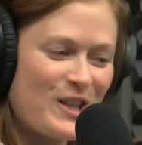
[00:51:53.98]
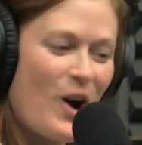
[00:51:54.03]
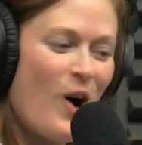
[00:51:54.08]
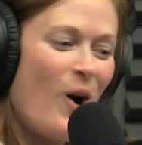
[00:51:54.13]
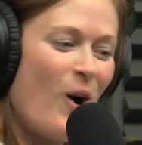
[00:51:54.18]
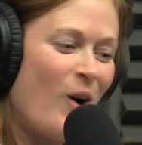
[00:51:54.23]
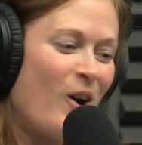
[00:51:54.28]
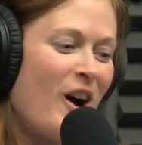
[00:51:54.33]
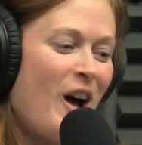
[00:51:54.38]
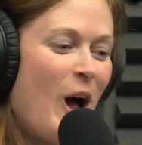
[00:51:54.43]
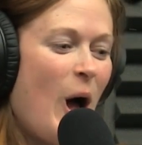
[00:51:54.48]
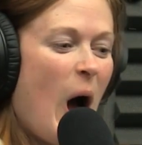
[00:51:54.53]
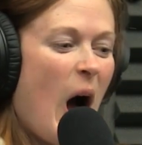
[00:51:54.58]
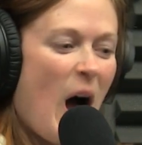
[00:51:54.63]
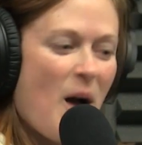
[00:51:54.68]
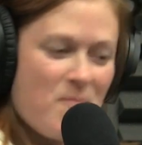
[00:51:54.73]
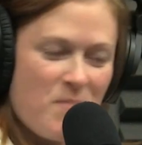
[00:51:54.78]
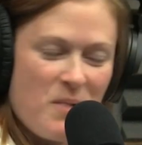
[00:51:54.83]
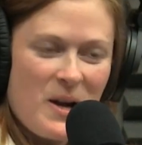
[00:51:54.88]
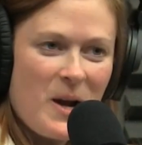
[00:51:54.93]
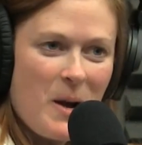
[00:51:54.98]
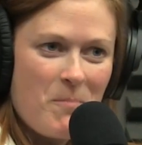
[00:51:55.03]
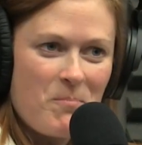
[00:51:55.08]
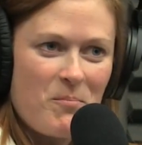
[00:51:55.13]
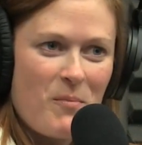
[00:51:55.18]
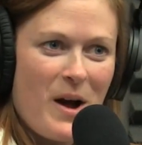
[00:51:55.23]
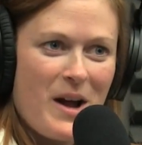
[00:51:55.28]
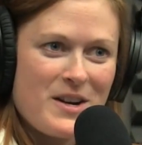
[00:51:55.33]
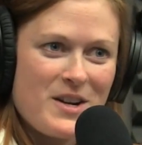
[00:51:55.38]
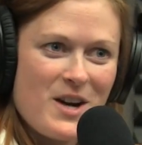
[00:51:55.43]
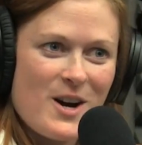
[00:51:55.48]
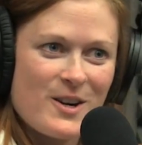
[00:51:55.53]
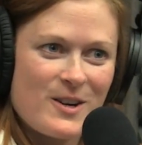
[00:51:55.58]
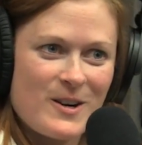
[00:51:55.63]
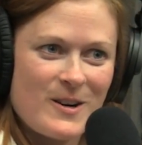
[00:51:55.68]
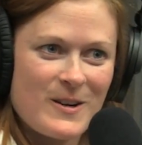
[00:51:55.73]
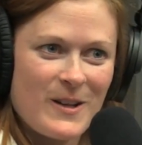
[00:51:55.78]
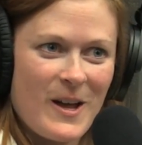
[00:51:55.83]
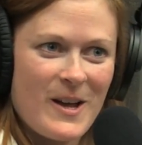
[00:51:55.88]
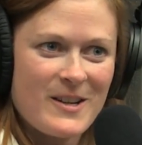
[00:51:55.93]
so I pick up my
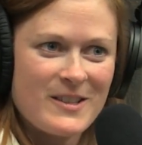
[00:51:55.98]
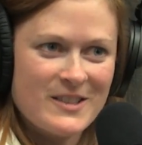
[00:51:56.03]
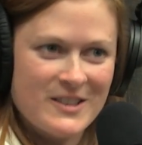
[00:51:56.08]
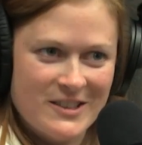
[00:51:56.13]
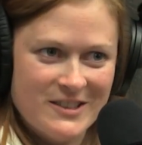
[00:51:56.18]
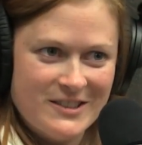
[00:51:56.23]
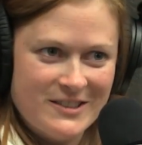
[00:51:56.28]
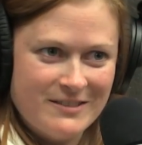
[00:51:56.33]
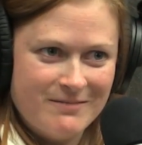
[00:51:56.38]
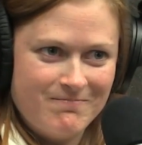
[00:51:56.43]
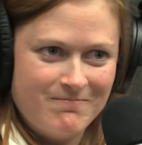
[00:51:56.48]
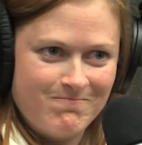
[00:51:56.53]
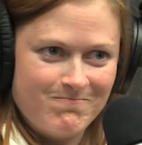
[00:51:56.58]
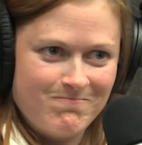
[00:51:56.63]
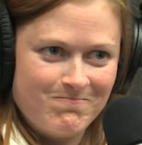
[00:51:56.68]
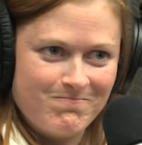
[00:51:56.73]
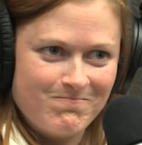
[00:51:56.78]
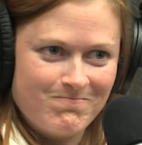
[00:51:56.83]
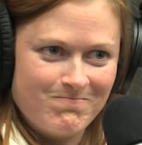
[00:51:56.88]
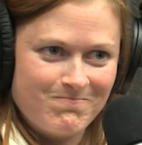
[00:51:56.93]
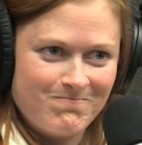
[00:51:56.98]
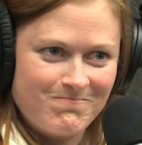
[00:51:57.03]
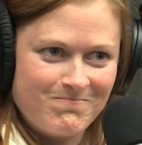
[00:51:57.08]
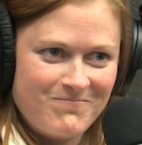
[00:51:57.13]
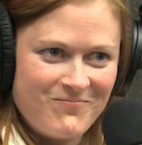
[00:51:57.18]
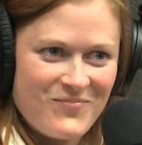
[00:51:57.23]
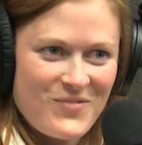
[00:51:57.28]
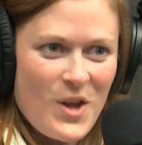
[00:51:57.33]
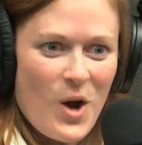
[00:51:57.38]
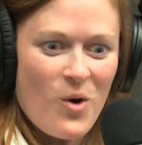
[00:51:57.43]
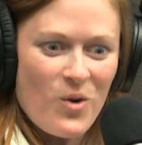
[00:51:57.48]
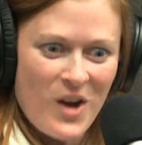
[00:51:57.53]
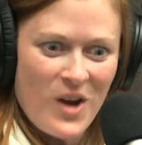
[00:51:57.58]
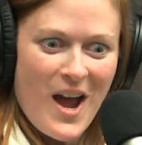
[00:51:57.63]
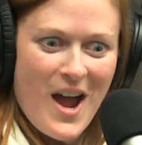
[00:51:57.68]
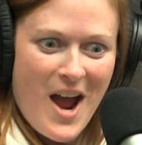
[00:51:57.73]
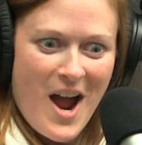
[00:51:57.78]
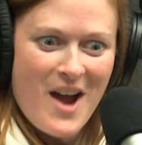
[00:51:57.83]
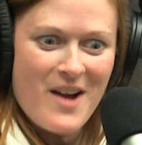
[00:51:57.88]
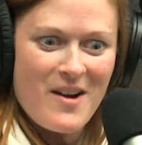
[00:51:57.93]
daughter, like,
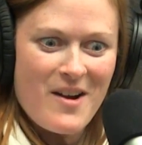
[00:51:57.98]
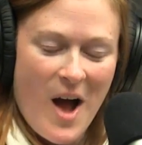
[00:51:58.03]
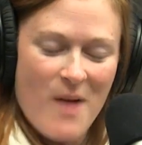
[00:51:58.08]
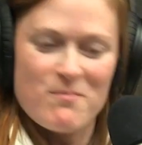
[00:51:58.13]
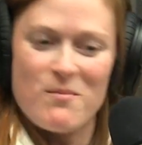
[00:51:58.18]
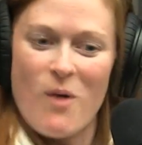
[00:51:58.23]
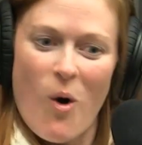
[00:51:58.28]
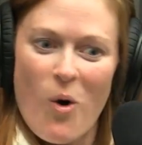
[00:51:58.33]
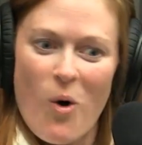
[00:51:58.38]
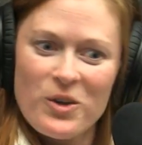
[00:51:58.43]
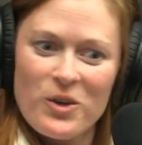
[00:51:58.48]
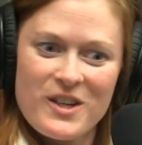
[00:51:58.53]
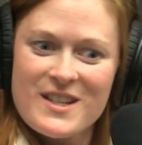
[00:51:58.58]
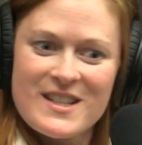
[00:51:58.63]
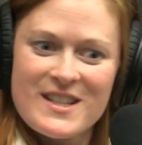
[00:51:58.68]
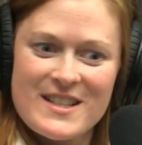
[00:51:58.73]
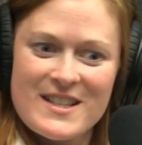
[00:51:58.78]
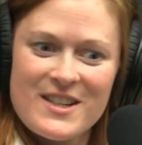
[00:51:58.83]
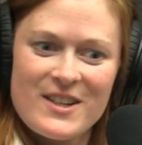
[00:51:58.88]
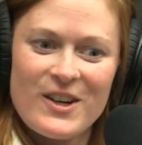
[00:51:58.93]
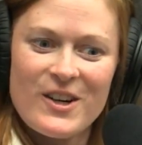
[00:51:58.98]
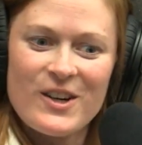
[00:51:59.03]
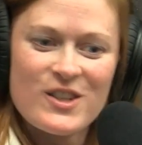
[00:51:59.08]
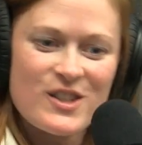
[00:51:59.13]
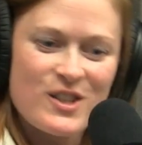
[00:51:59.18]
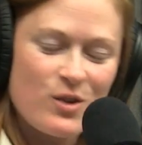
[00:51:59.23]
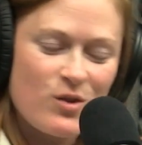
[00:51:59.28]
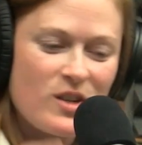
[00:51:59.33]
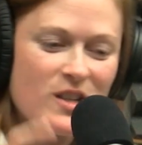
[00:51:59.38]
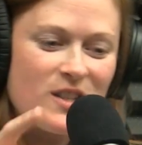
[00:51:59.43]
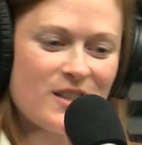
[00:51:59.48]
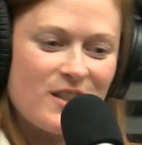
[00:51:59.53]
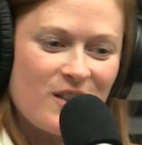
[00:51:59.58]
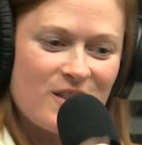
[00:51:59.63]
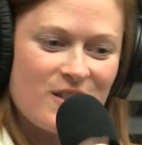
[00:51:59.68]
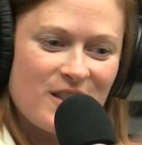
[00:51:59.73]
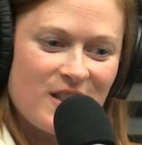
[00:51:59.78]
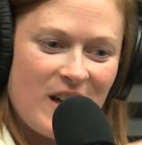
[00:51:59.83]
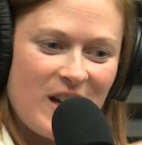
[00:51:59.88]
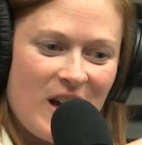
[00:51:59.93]
okay, I, I'm holding still. So he
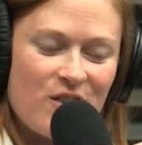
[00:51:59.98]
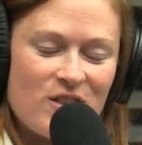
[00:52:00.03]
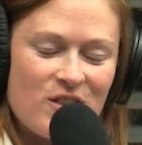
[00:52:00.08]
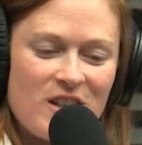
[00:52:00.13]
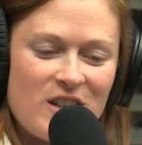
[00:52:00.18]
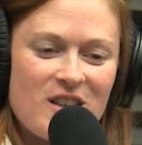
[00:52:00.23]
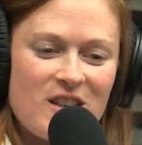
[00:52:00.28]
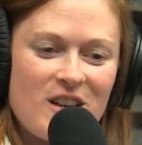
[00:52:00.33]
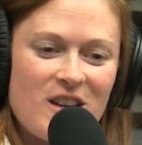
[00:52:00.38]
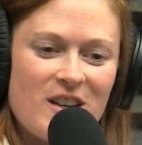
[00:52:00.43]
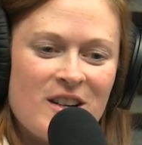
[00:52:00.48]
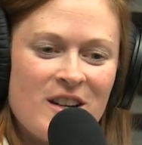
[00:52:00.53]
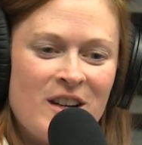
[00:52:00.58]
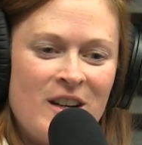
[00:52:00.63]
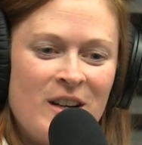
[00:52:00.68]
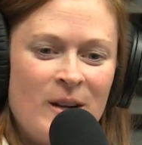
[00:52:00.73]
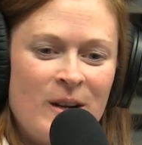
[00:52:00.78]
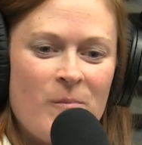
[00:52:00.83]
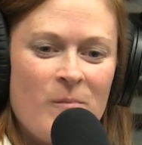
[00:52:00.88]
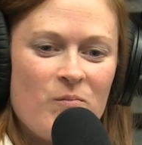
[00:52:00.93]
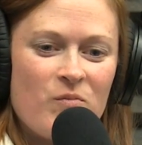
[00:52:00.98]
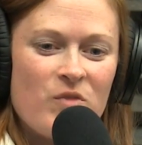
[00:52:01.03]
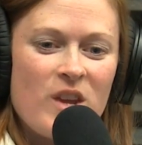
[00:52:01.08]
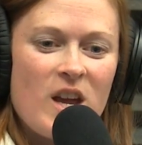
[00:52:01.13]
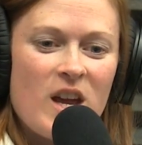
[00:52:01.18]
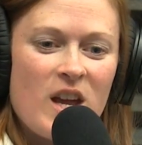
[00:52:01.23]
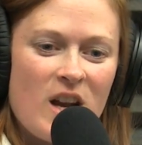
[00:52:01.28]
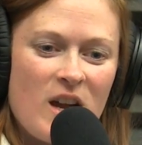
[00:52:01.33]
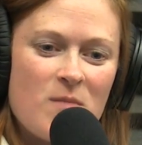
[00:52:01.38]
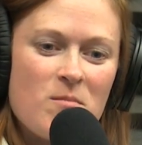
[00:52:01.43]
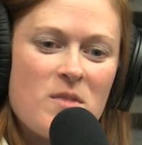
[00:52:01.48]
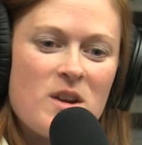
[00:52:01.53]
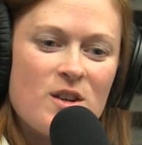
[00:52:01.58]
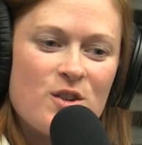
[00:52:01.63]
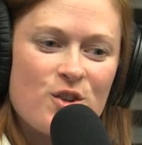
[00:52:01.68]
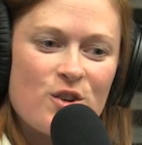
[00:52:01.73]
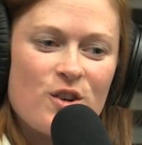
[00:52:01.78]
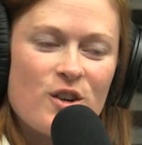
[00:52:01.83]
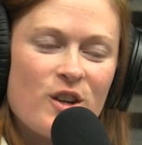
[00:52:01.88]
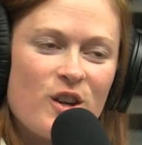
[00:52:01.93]
starts the counting again. And I made
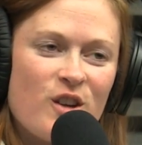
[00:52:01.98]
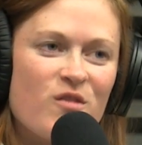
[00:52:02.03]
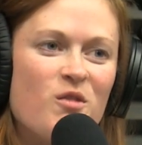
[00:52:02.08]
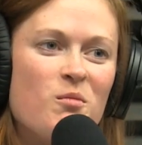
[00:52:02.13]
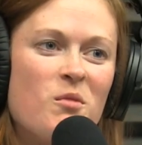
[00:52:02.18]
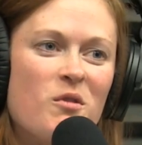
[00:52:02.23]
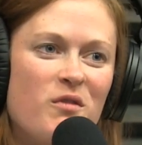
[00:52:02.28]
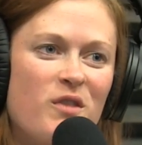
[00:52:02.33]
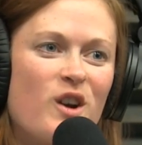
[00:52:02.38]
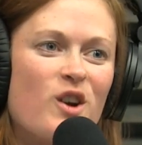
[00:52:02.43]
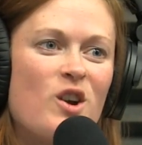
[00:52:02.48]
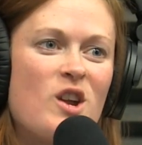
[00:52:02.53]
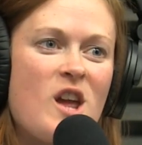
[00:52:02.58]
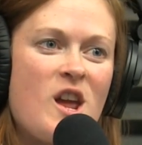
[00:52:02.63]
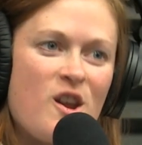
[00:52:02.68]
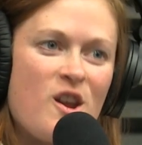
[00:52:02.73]
sure to give him a very